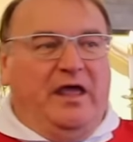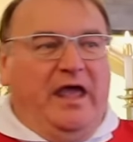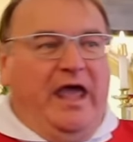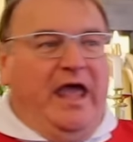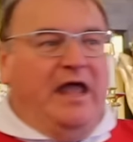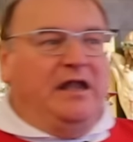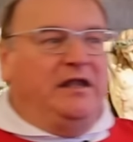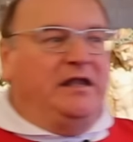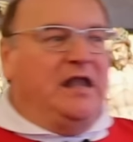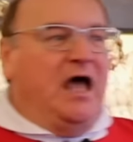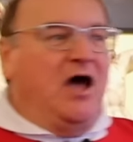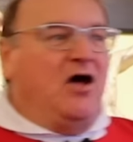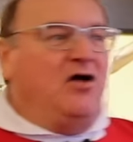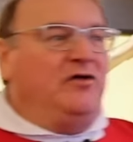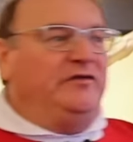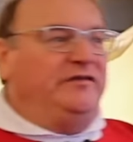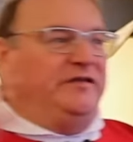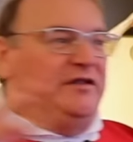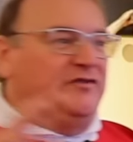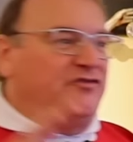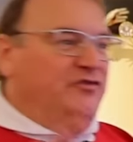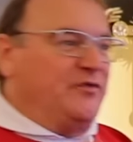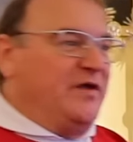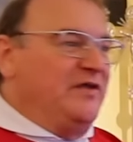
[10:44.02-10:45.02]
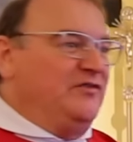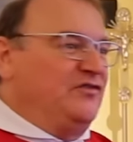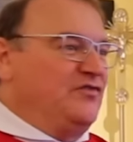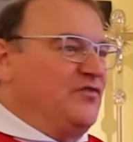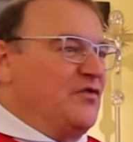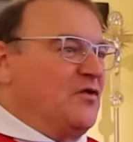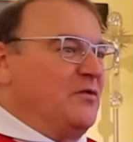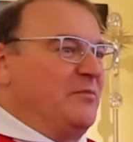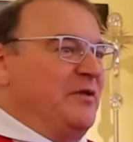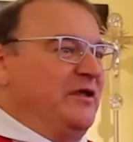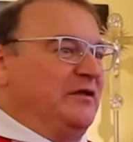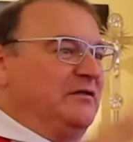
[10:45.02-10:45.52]
And now they
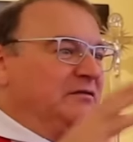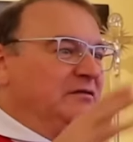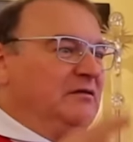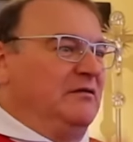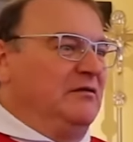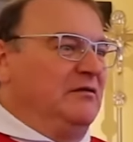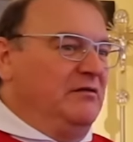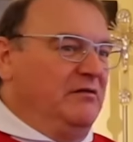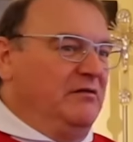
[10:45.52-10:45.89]
transform it.